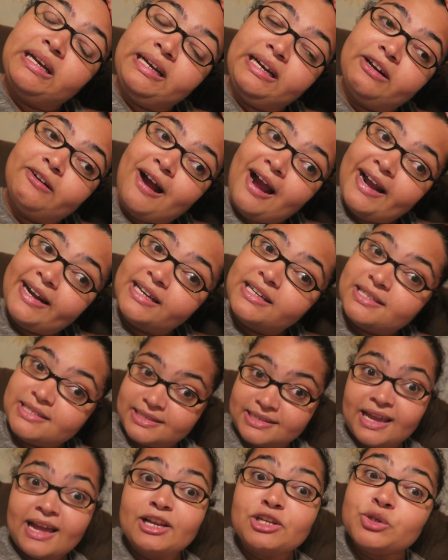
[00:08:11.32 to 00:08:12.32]
an erratic
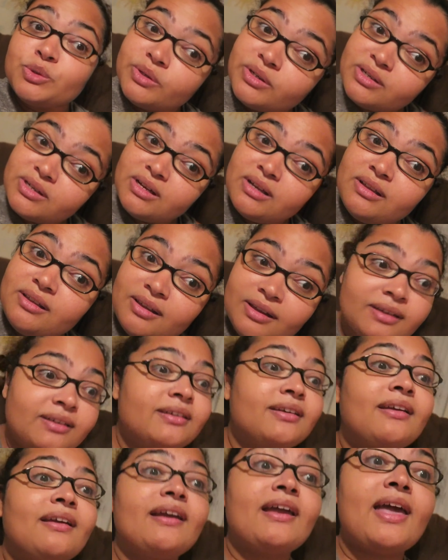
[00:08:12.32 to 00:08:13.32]
schedule
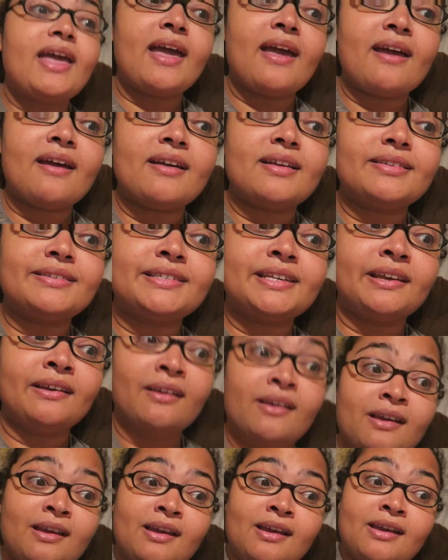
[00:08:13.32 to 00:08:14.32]
and
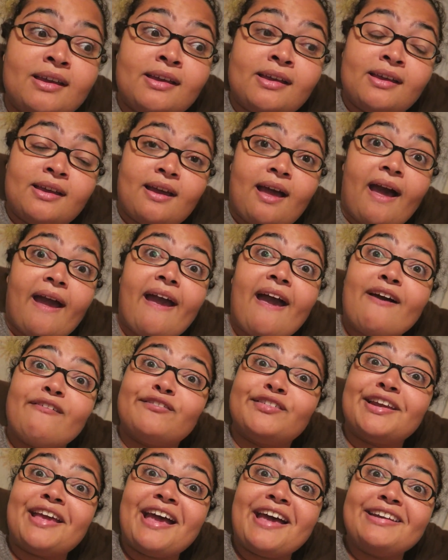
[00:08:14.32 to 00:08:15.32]
I
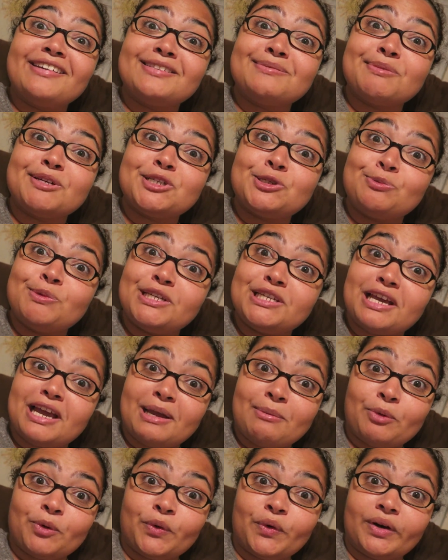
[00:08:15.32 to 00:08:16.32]
haven't had as much me
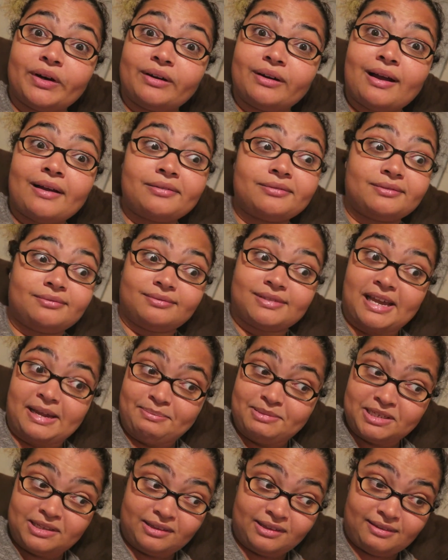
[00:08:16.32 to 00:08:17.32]
time or
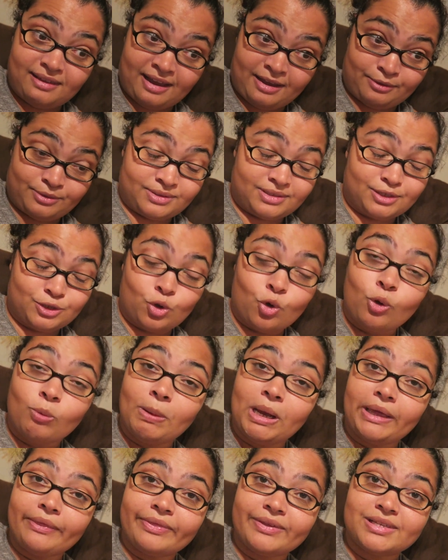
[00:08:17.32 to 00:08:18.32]
time to clean the house. This whole
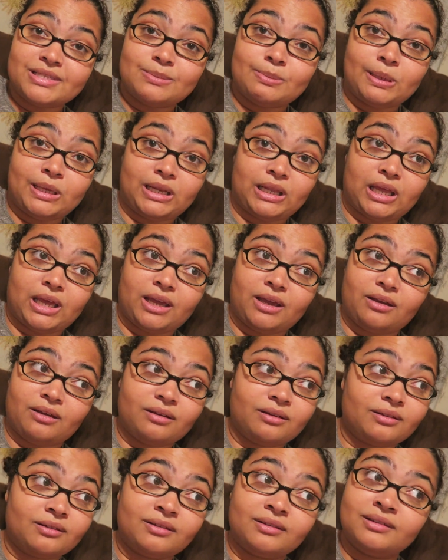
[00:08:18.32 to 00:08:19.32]
month has been
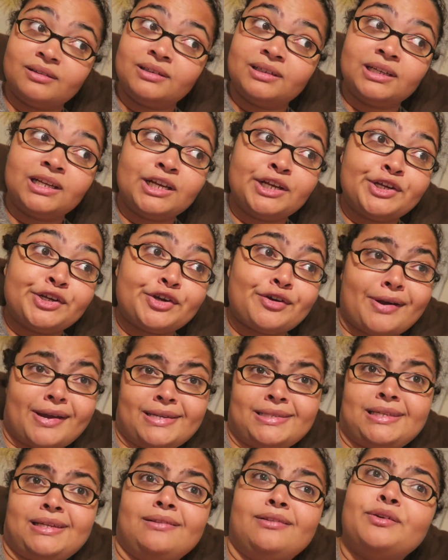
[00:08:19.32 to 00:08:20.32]
like
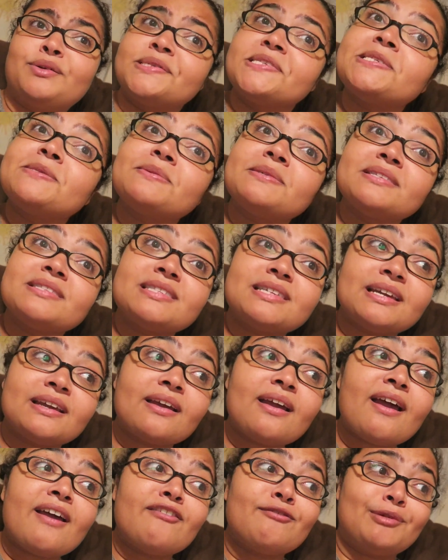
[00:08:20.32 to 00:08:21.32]
crazy. Lucas has been
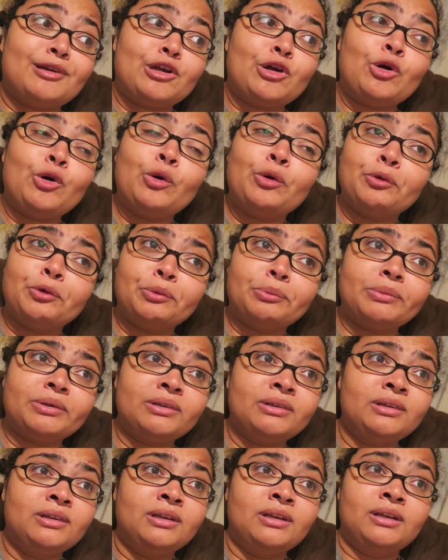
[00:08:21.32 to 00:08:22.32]
sick. I've been home.